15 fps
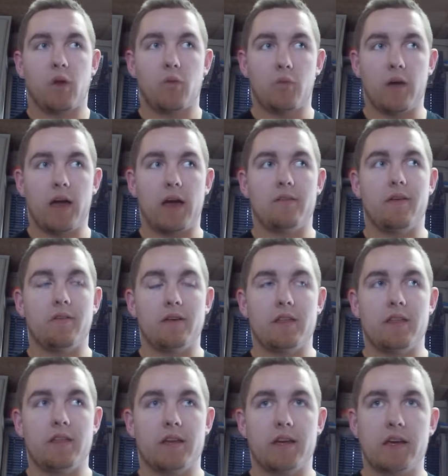We have
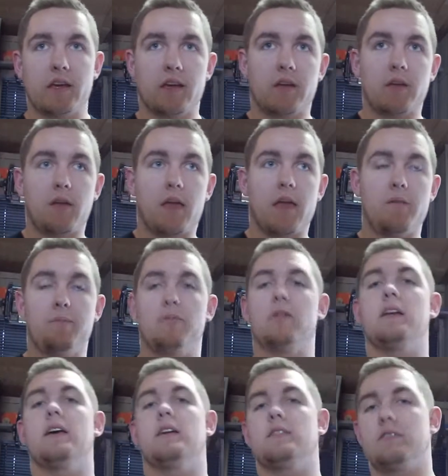everything in
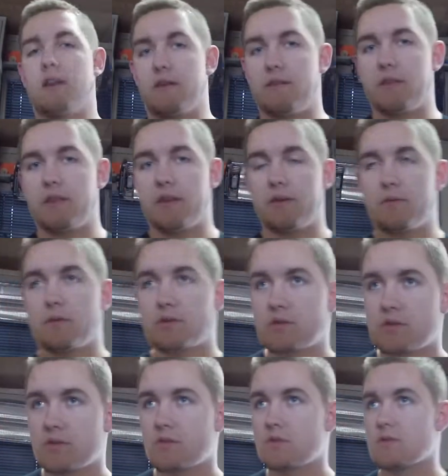place. Everything
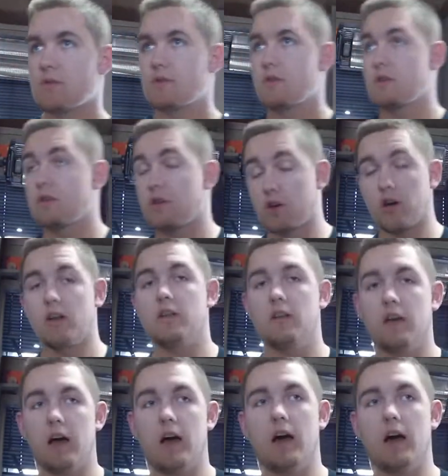was good.